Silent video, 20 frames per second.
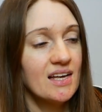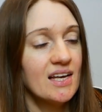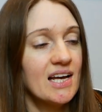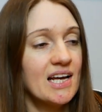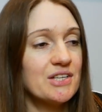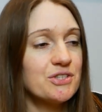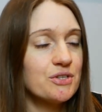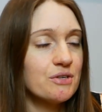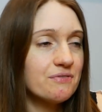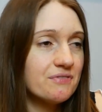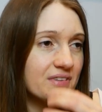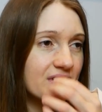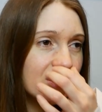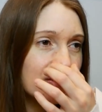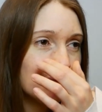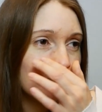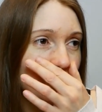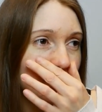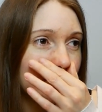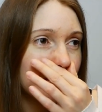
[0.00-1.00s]
And so for
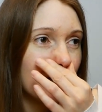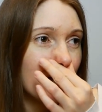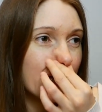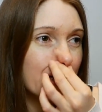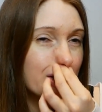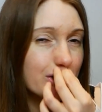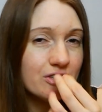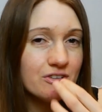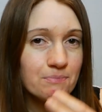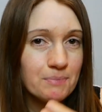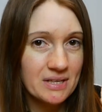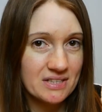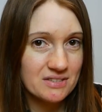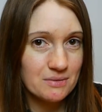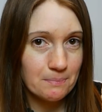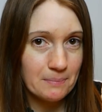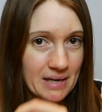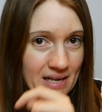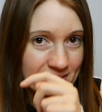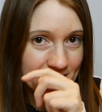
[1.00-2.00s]
this one, I could have picked a
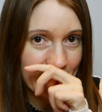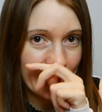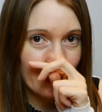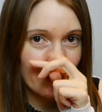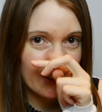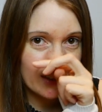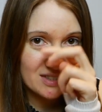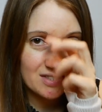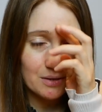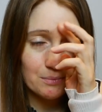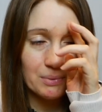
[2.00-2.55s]
bad character,